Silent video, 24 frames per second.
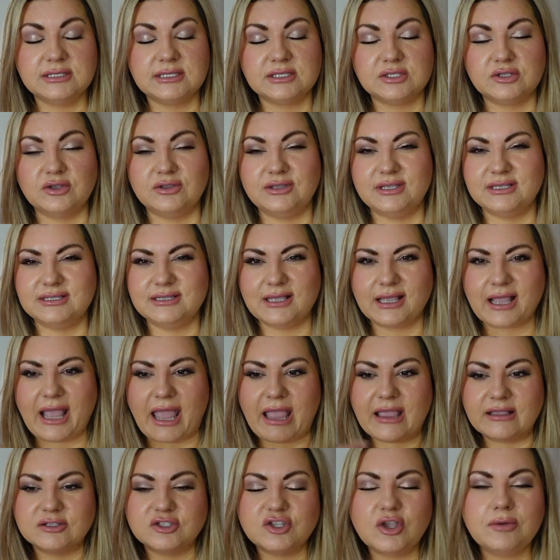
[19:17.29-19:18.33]
so there's like
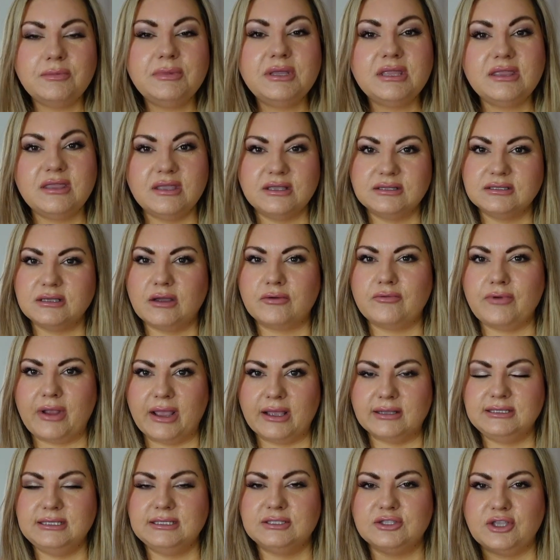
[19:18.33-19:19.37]
so many things
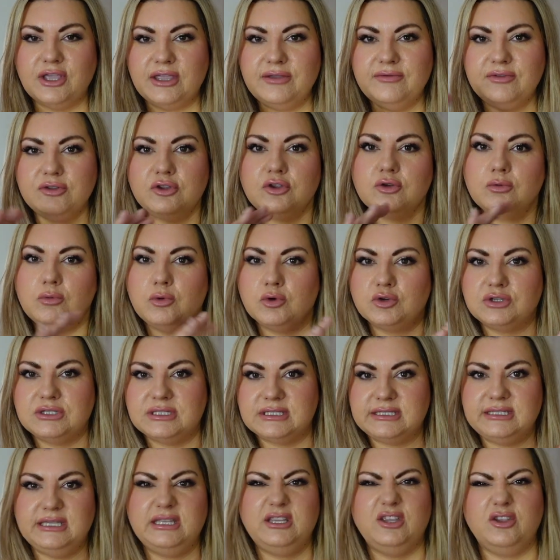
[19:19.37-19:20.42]
around here, so even you walk to the
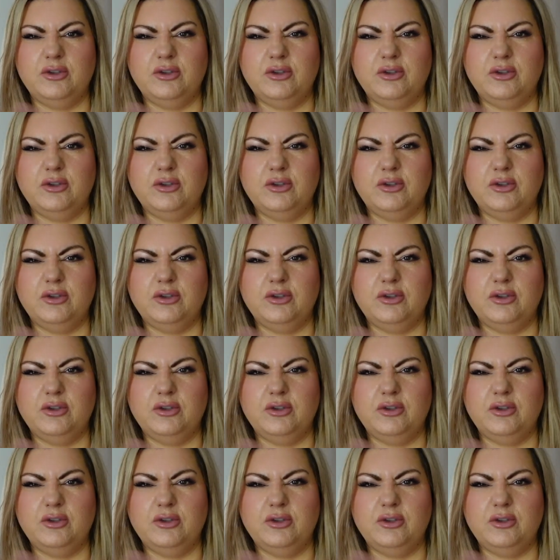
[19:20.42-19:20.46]
city,